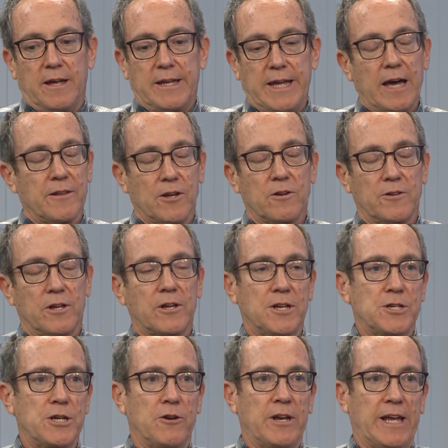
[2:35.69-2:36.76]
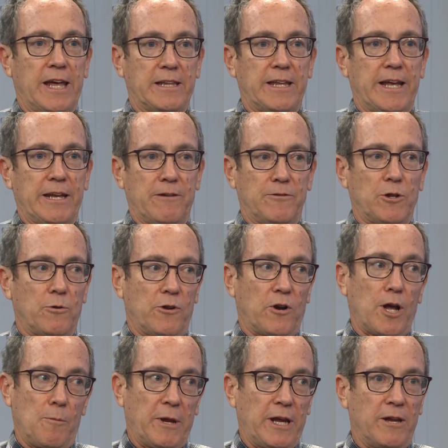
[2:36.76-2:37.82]
they'll continue to get that even though they're
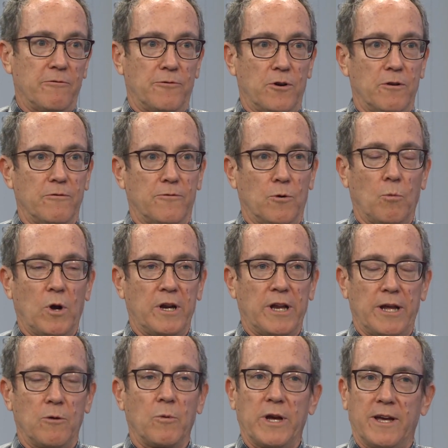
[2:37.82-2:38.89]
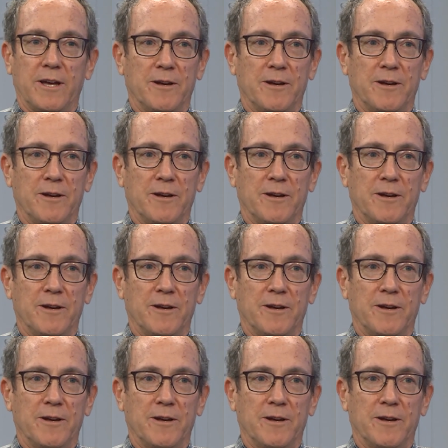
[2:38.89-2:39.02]
coming in for 1 day a week.